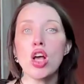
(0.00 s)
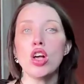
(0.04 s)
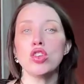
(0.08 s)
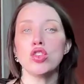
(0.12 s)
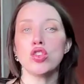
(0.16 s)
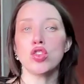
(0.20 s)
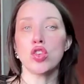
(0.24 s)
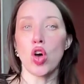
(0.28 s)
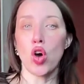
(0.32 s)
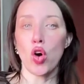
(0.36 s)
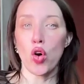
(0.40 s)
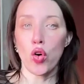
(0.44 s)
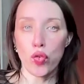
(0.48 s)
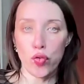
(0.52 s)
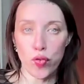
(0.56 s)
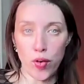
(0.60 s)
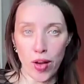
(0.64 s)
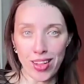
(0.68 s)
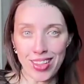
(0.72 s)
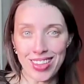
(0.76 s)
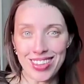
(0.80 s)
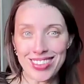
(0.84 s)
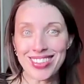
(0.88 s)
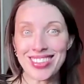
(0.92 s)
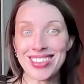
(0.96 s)
So
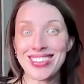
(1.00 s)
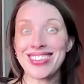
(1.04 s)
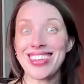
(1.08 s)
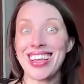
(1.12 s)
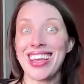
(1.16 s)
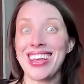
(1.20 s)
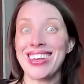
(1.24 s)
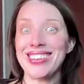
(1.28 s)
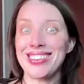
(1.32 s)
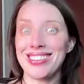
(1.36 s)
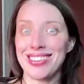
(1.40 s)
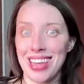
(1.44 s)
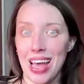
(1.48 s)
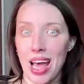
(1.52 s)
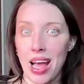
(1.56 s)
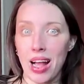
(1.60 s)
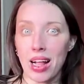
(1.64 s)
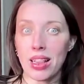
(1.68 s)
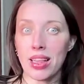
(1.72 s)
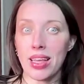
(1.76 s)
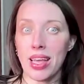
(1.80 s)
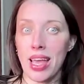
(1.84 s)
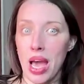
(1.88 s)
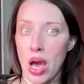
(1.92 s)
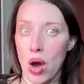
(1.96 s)
Fuckless is
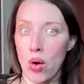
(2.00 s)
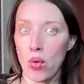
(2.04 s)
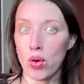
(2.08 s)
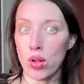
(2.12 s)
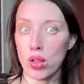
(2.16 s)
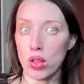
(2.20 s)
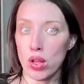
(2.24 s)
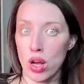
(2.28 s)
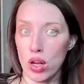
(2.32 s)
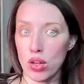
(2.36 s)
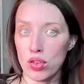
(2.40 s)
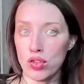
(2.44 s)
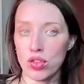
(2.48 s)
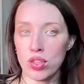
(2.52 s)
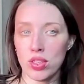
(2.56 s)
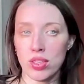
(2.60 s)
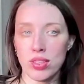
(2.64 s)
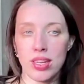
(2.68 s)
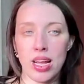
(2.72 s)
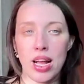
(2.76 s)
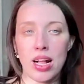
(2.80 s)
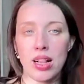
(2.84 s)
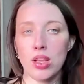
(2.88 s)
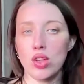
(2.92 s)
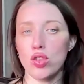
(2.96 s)
exactly how to launch
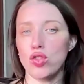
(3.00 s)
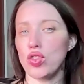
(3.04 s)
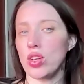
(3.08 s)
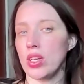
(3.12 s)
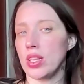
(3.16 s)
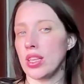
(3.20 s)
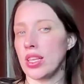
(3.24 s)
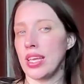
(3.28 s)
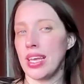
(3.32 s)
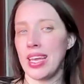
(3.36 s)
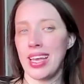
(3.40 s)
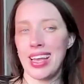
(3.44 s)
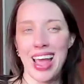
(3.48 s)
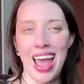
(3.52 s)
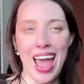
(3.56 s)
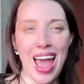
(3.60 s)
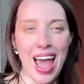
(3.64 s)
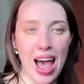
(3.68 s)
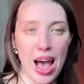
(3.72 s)
intelligently,